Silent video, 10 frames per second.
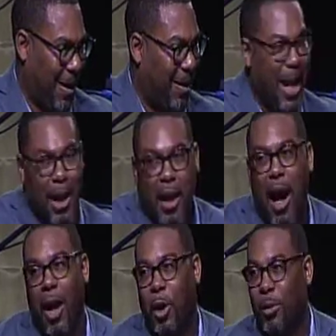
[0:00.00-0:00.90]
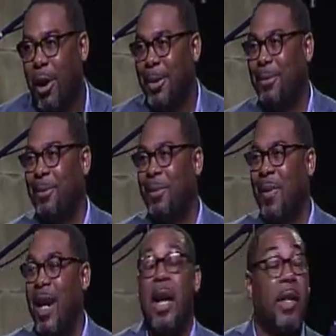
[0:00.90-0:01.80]
than a conqueror.
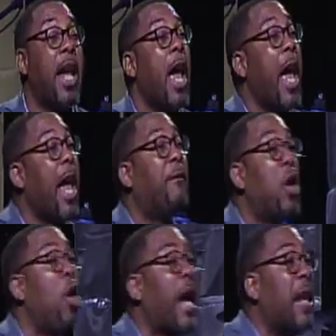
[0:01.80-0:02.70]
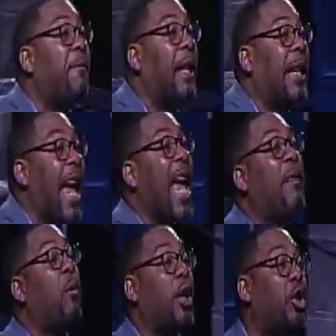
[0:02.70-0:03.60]
See, if you can
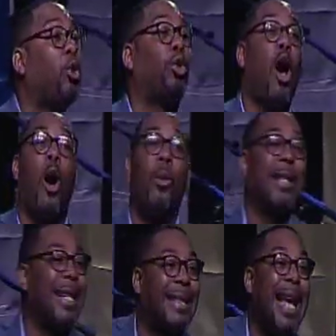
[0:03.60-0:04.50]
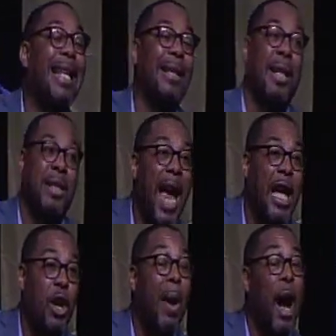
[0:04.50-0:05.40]
forgive what you thought was intended to
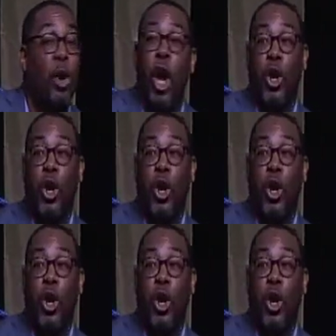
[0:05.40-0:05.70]
take you out,